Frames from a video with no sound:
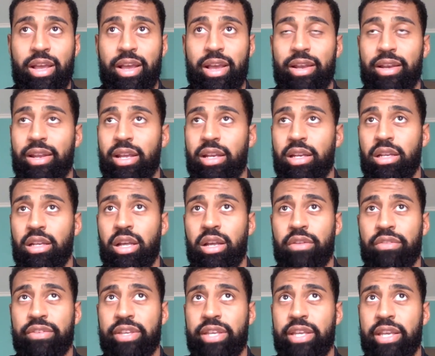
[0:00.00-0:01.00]
And then a lot
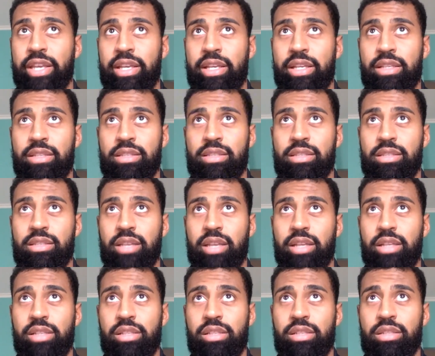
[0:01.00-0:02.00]
of kids, they
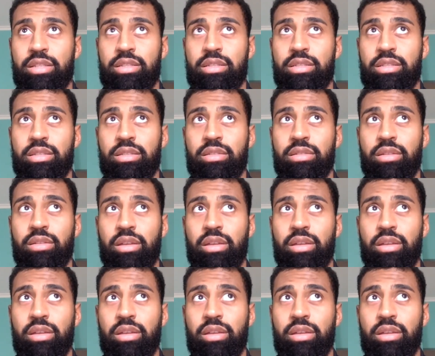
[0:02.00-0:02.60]
just